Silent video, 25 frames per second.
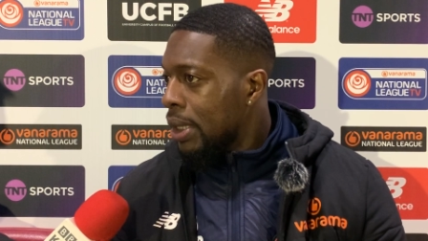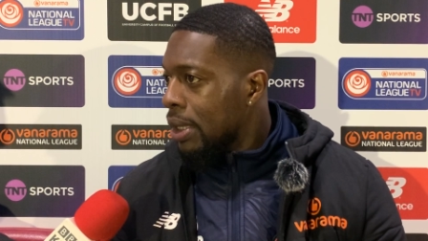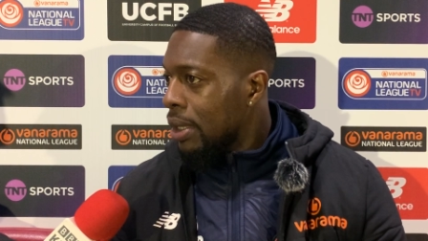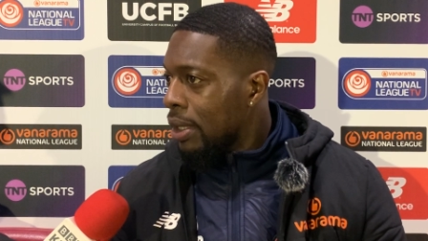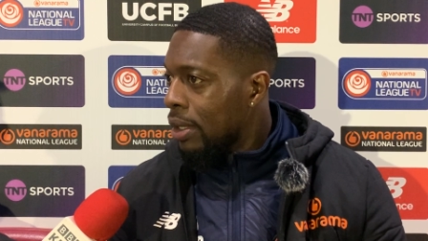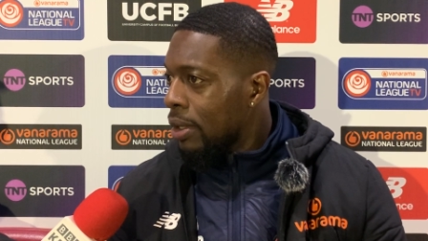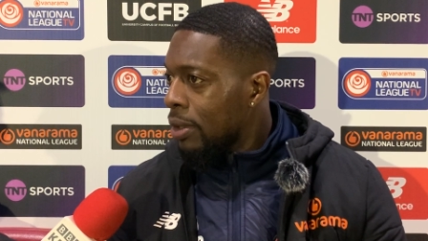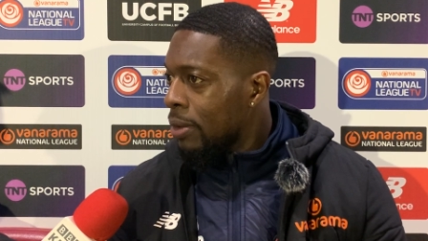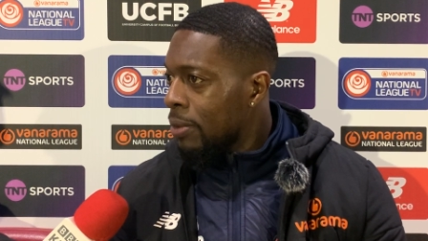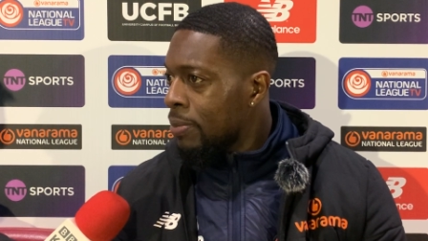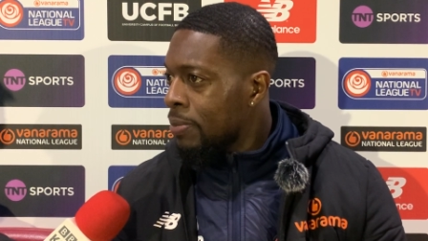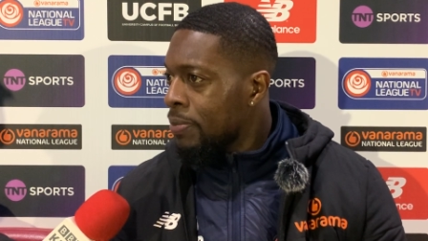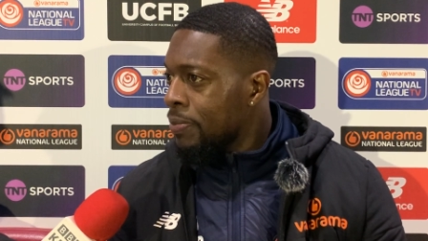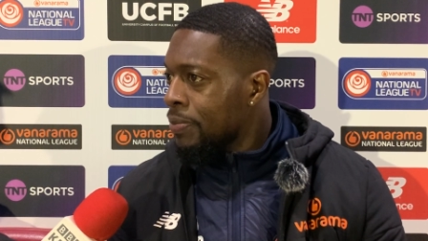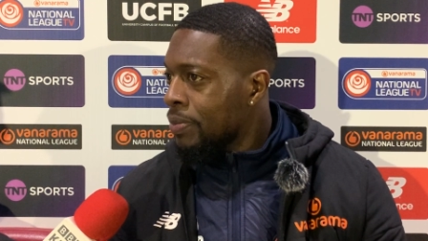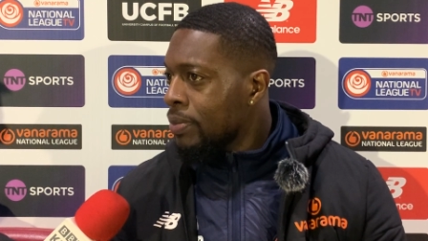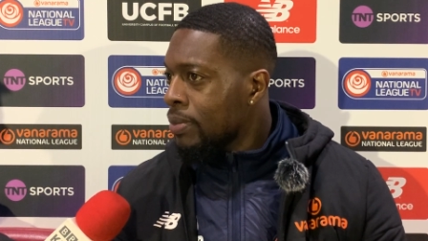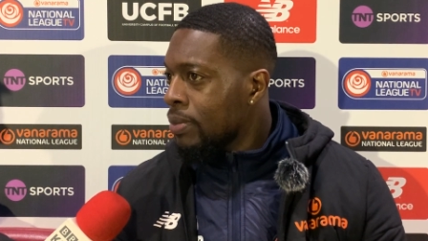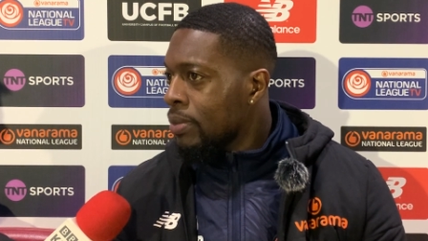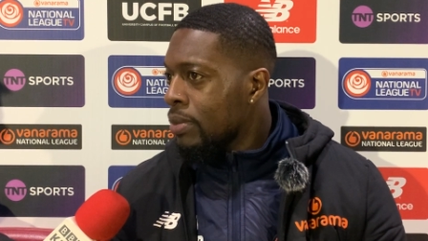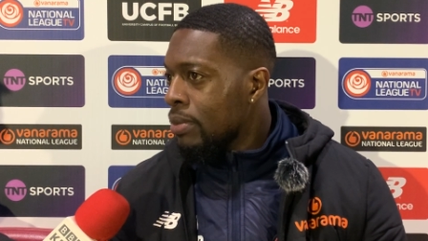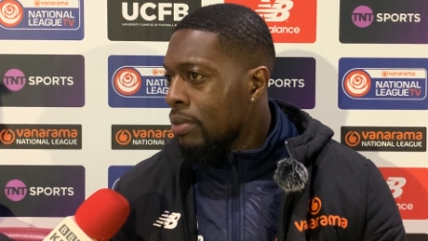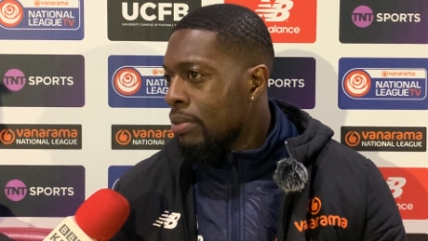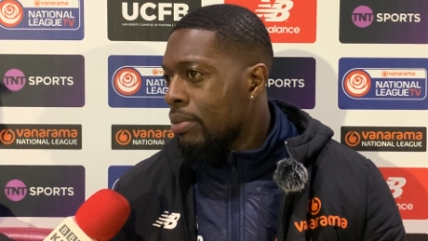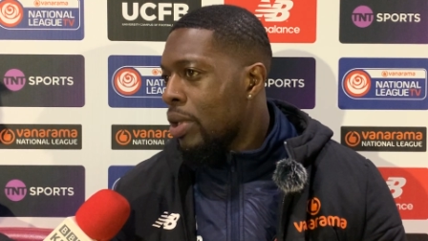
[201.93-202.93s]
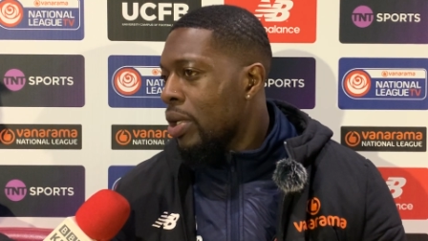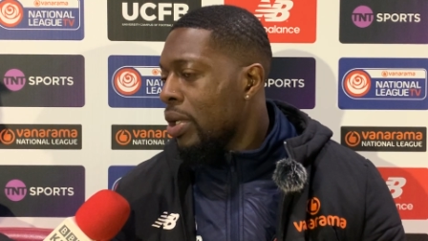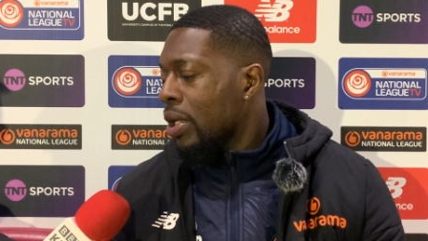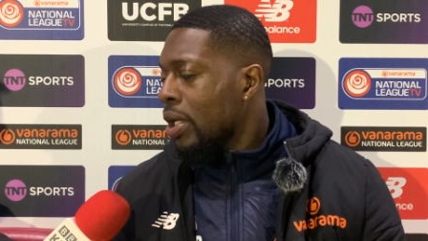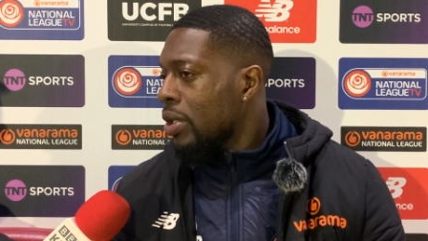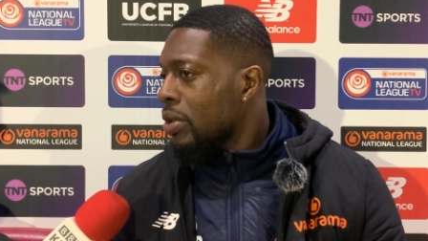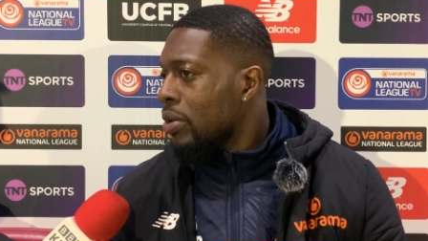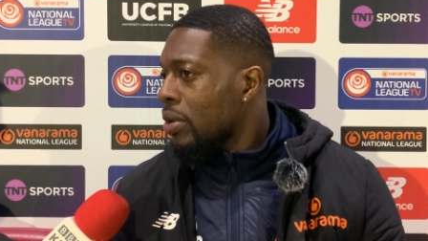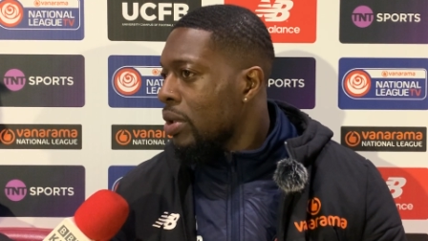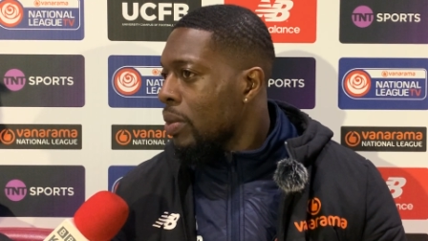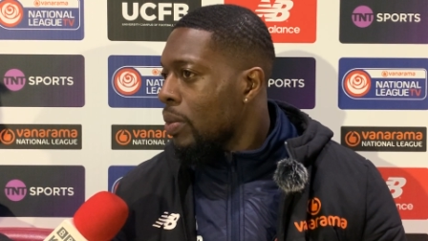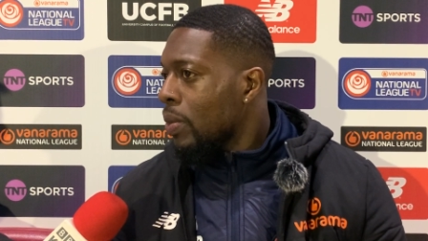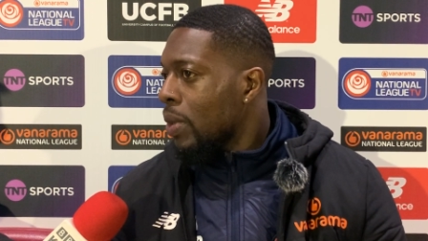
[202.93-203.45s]
Barnet are
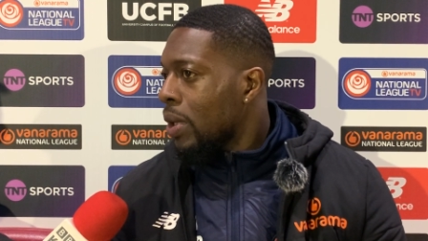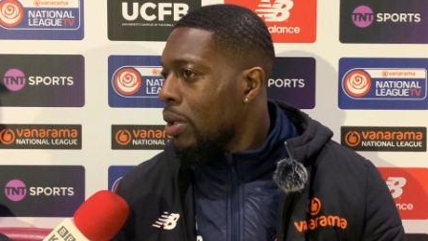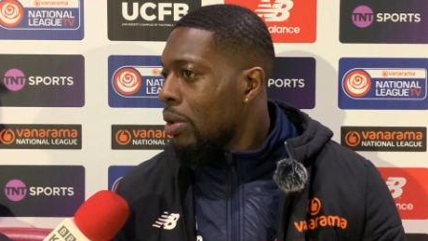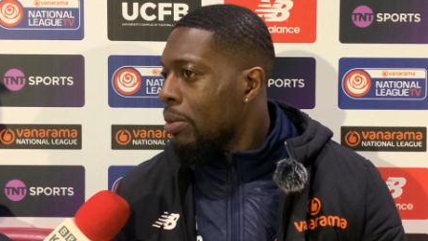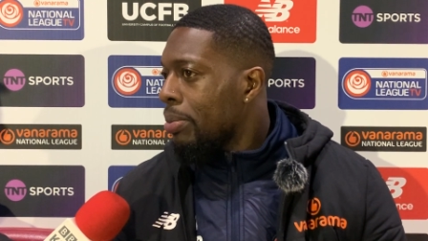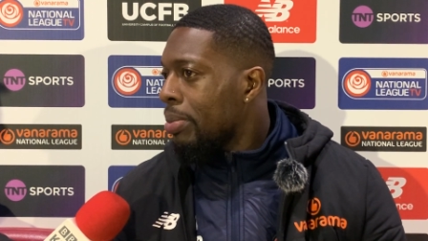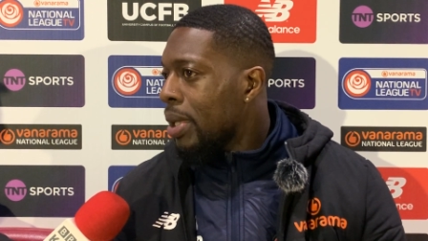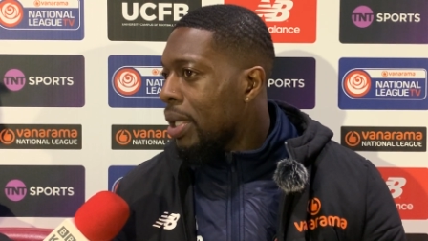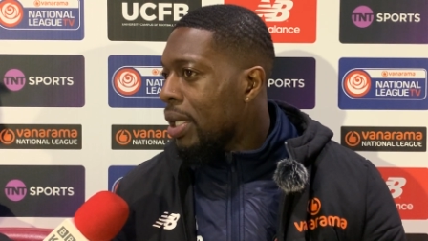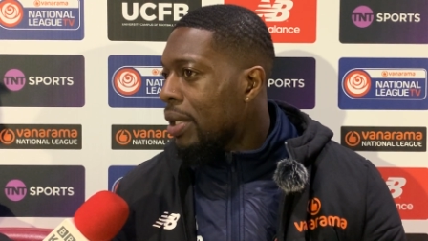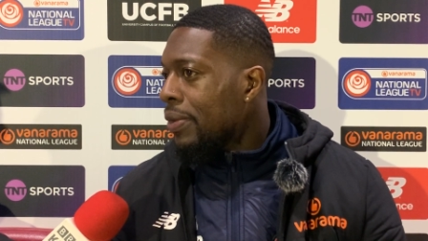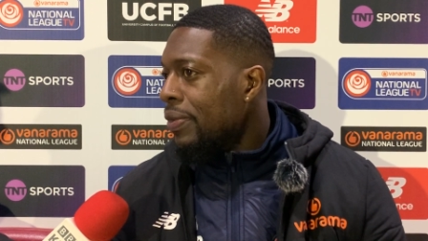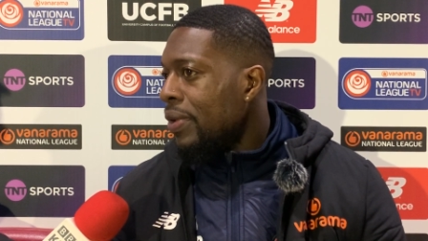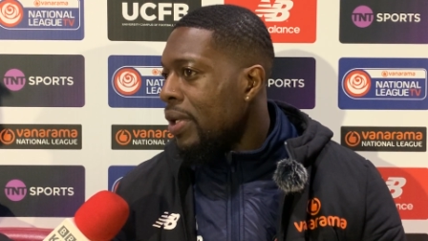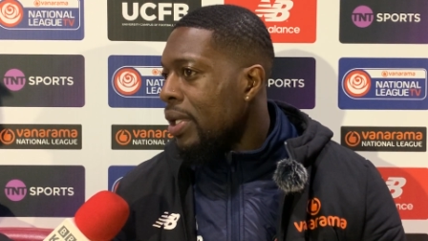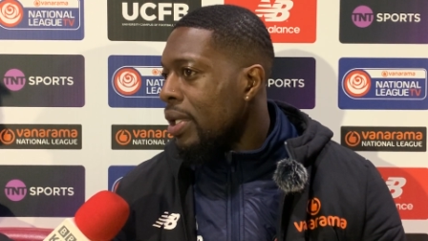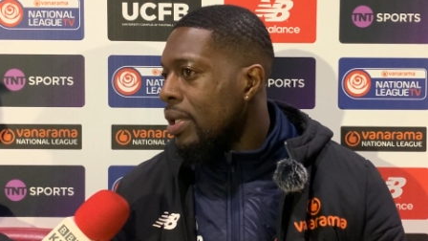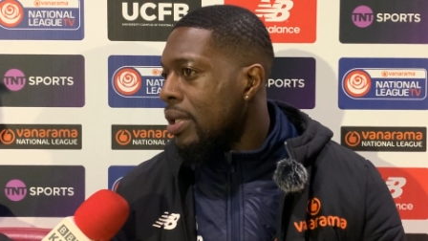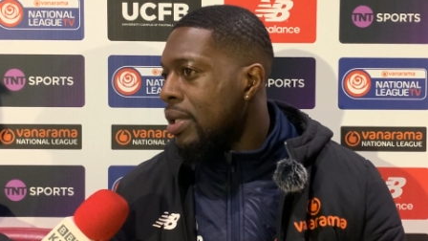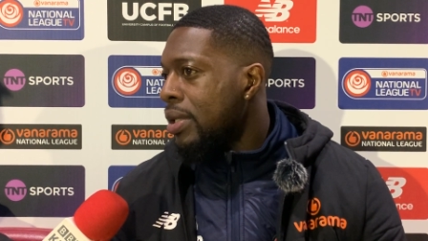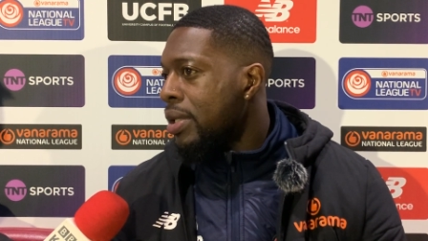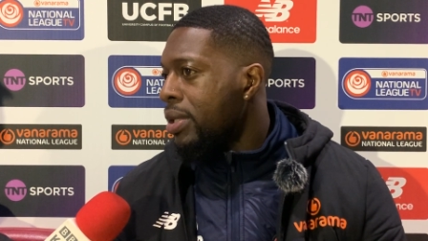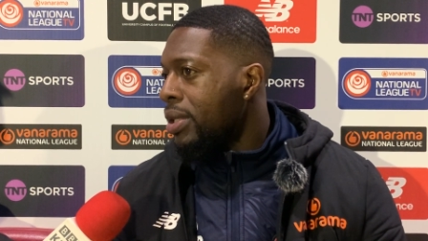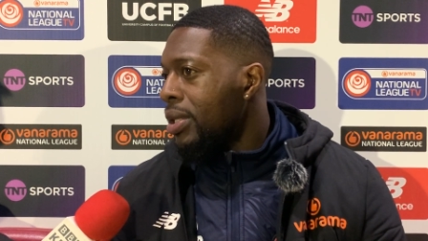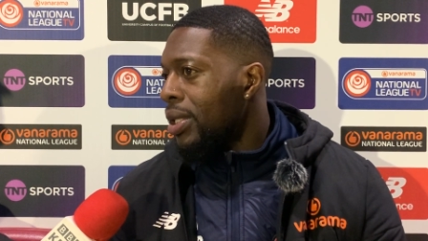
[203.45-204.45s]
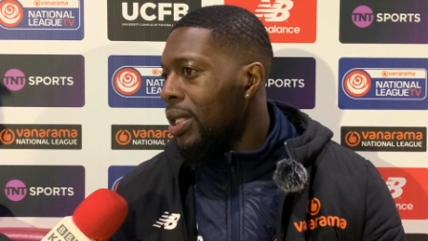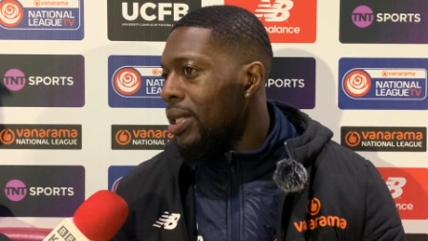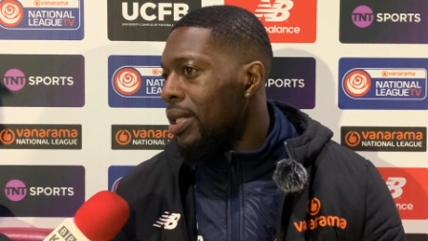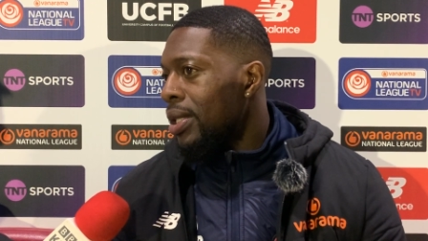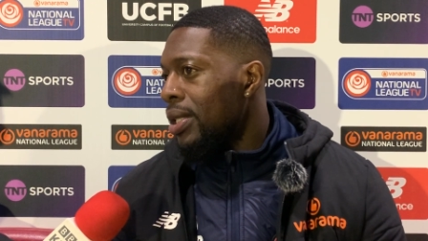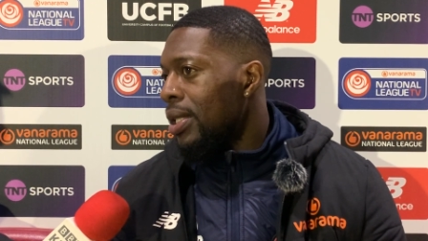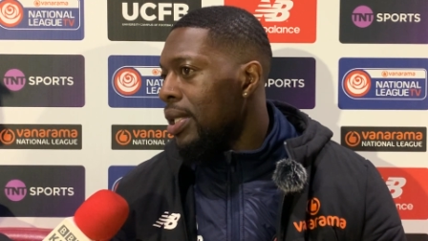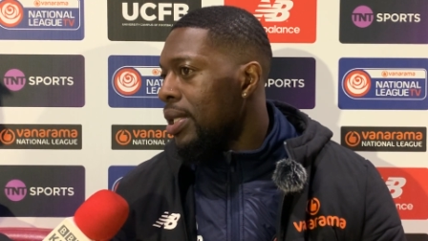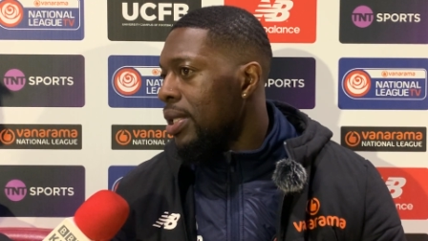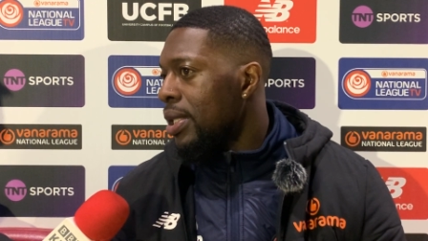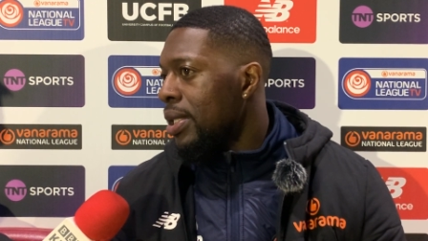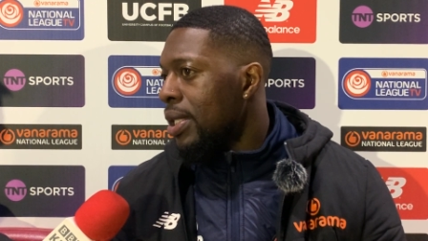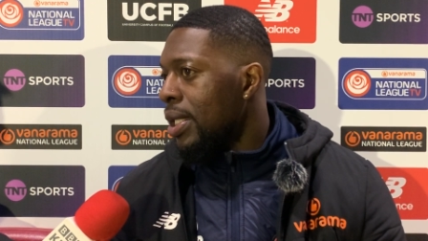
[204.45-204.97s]
doing well, but I think this
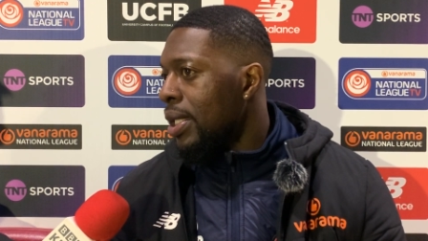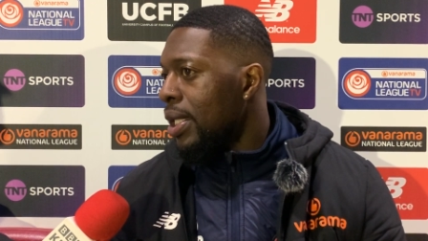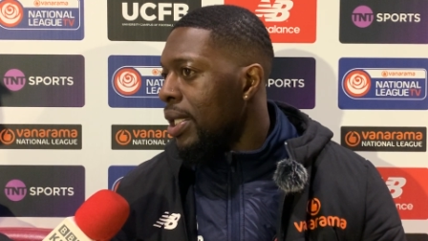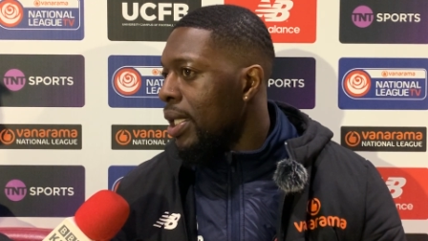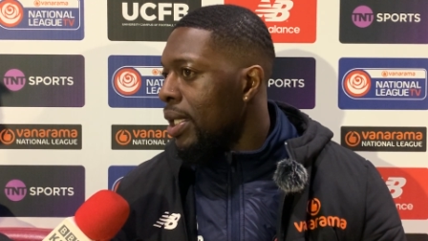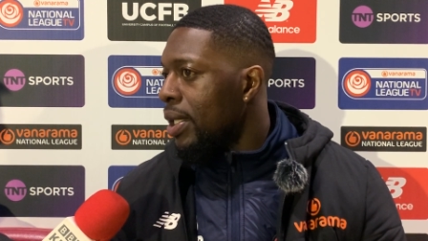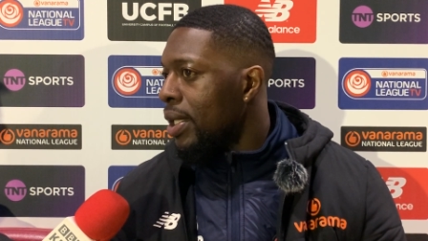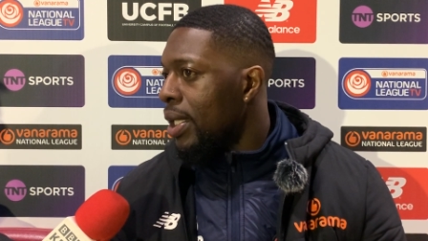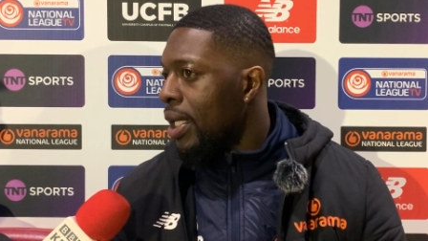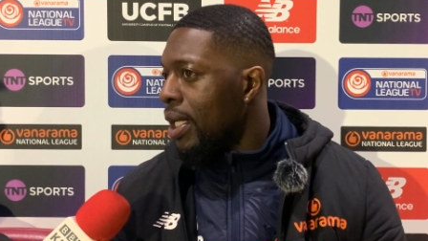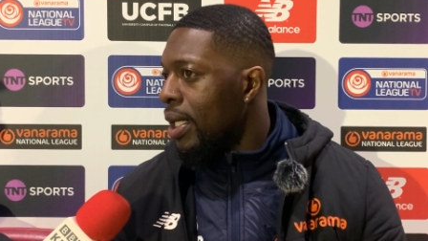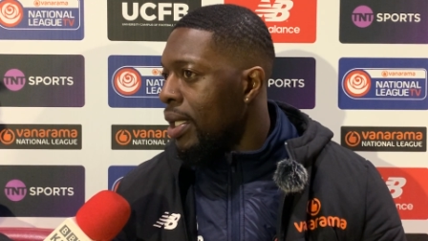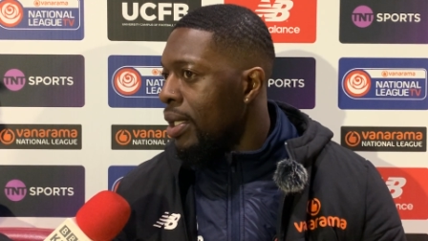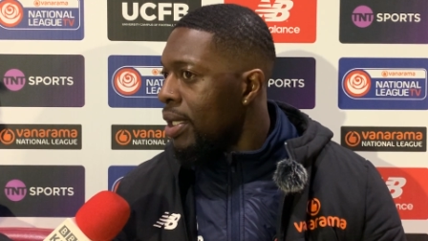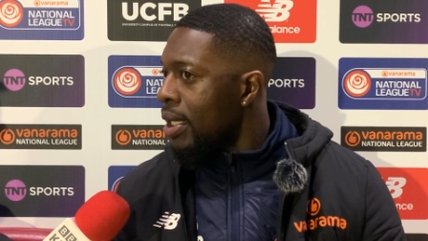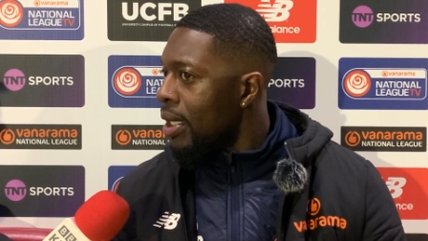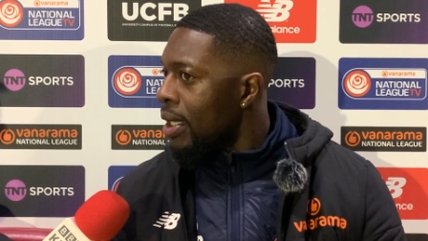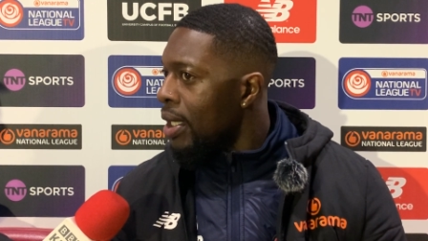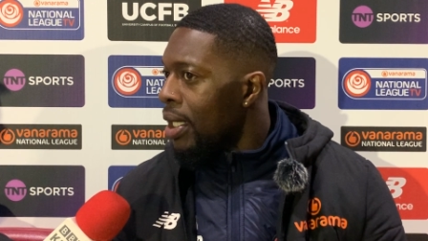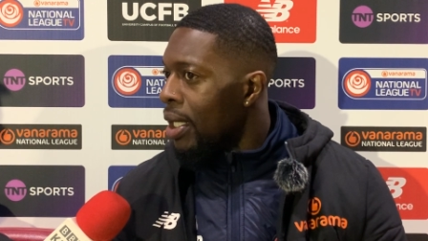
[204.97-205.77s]
is a league that